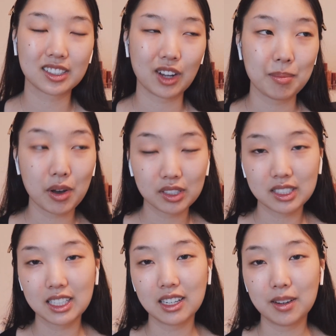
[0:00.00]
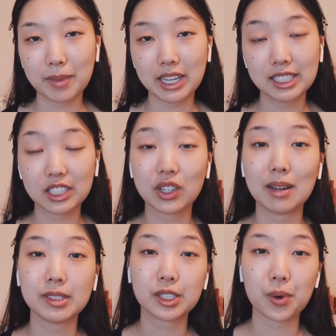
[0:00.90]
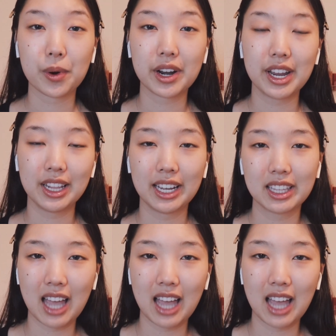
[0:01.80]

So I posted on my Instagram story like